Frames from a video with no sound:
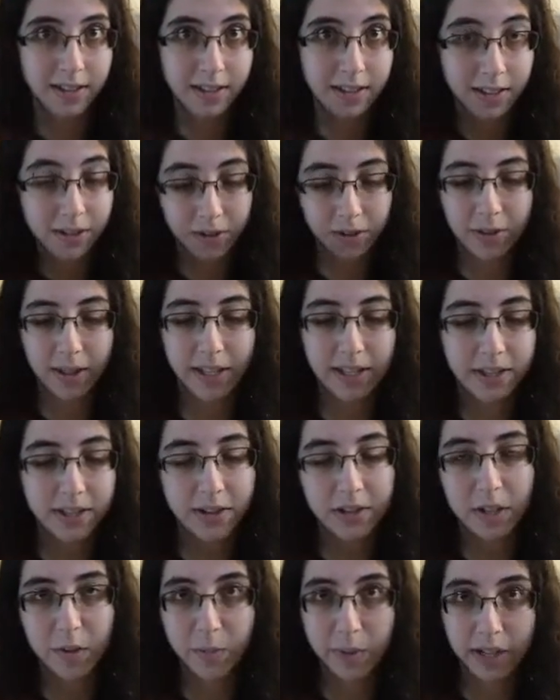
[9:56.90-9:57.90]
you'll like
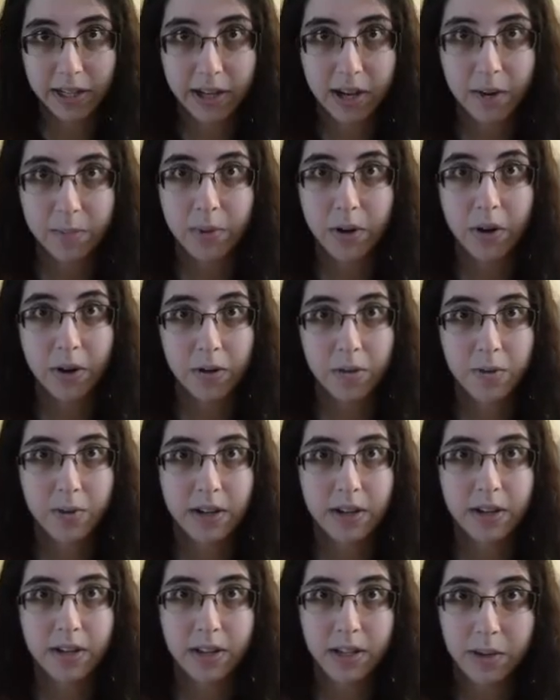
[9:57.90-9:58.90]
start to pick up, oh, what
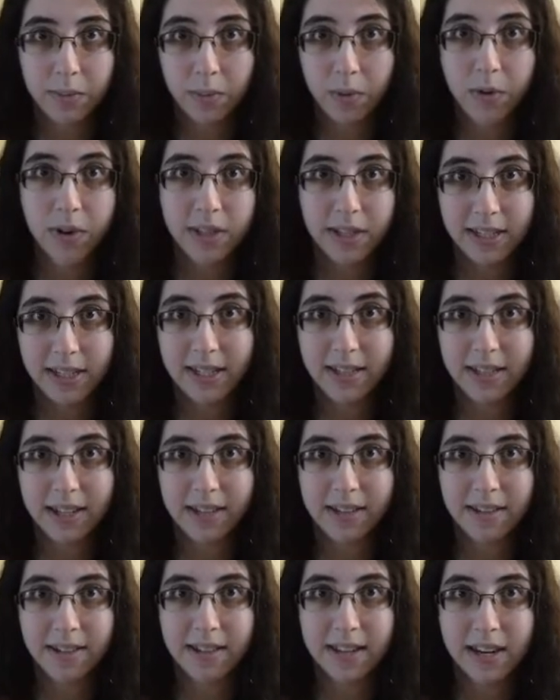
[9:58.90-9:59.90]
are the important
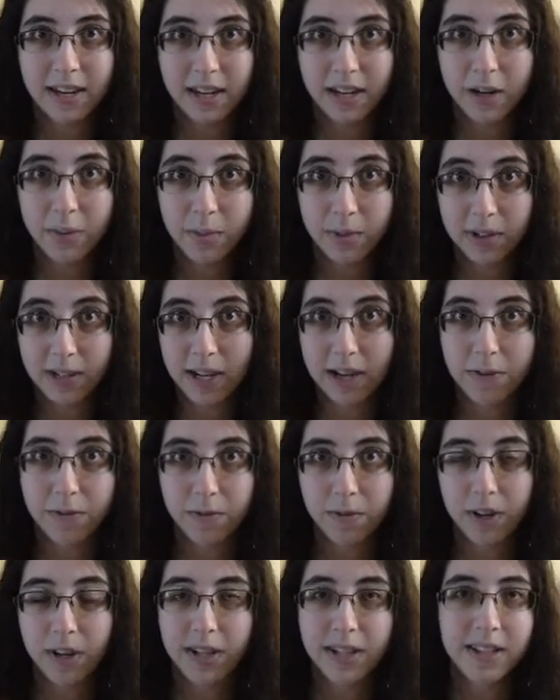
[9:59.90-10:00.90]
details that I need to put down
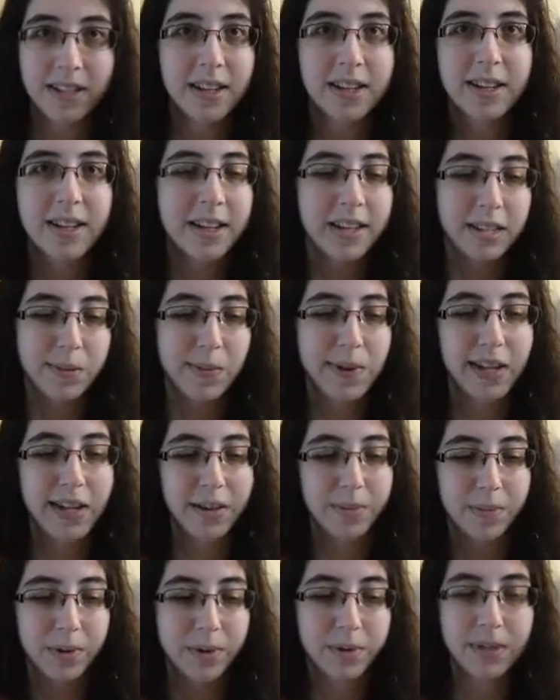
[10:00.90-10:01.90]
first to make
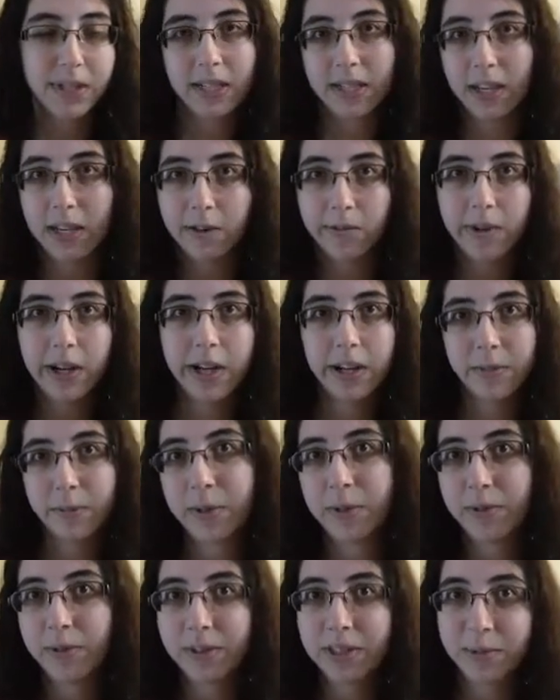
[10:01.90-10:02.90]
it most
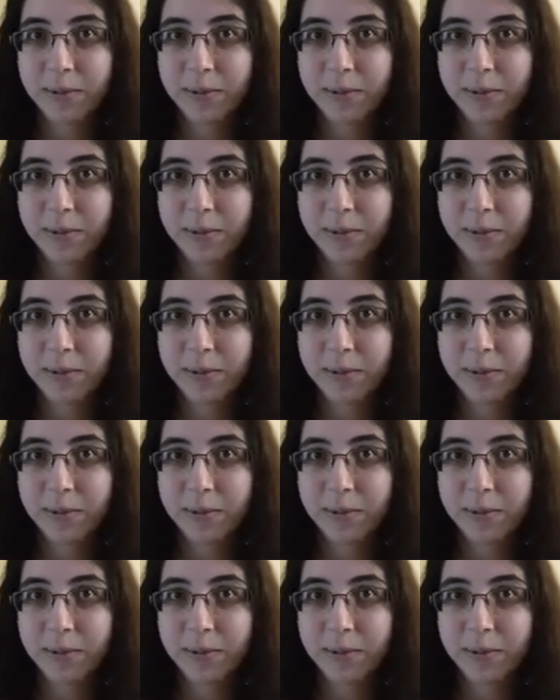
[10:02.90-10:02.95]
identifiable with the